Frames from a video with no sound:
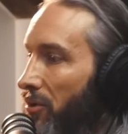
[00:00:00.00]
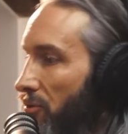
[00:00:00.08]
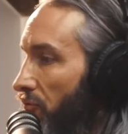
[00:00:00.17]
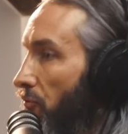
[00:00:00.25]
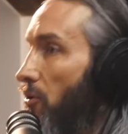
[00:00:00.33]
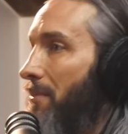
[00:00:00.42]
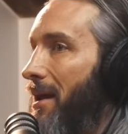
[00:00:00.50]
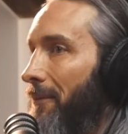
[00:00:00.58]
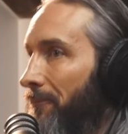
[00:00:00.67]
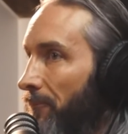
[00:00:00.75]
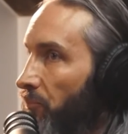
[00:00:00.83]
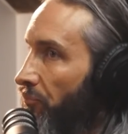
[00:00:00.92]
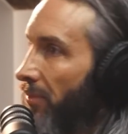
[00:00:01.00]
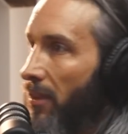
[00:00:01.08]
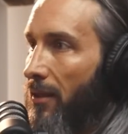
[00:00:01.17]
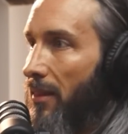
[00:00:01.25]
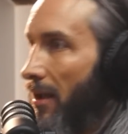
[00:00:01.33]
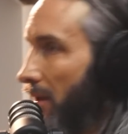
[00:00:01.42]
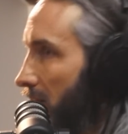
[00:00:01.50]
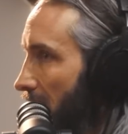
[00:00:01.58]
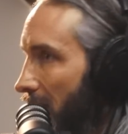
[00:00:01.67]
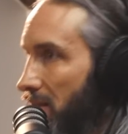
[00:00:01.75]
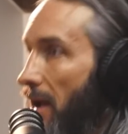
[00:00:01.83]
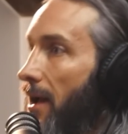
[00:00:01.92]
A new format that could
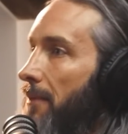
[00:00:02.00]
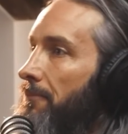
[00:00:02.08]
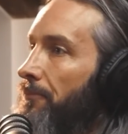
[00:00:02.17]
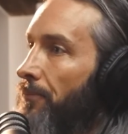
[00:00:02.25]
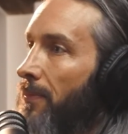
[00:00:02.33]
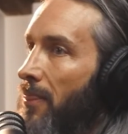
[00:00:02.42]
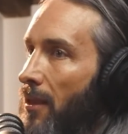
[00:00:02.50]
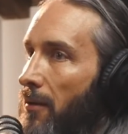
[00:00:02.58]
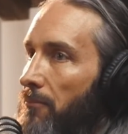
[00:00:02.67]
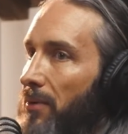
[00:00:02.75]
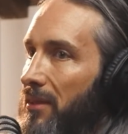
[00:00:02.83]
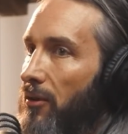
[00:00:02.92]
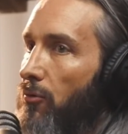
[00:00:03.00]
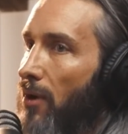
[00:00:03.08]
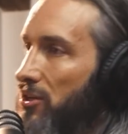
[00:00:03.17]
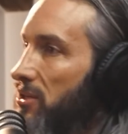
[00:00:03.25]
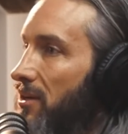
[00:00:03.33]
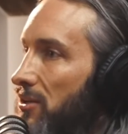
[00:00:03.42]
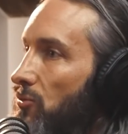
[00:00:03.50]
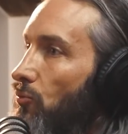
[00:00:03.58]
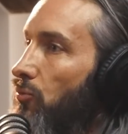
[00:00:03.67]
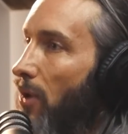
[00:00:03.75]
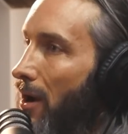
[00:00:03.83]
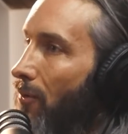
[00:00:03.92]
take time, but the question is,
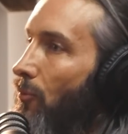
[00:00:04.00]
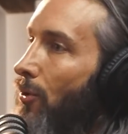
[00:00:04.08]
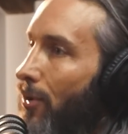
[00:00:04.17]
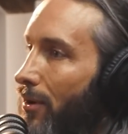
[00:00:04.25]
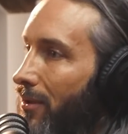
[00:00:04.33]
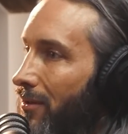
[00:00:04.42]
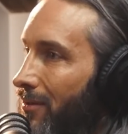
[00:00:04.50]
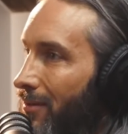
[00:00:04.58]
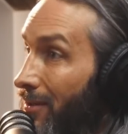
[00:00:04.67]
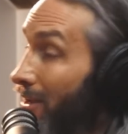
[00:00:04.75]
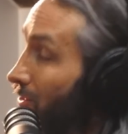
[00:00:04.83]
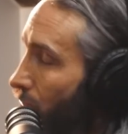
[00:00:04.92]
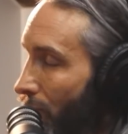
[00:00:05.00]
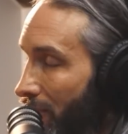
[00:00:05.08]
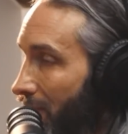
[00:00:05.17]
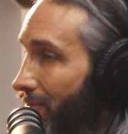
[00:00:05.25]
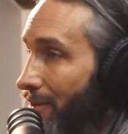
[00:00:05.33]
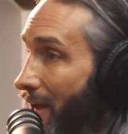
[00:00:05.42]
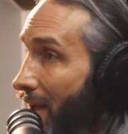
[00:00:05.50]
what work is worthy of your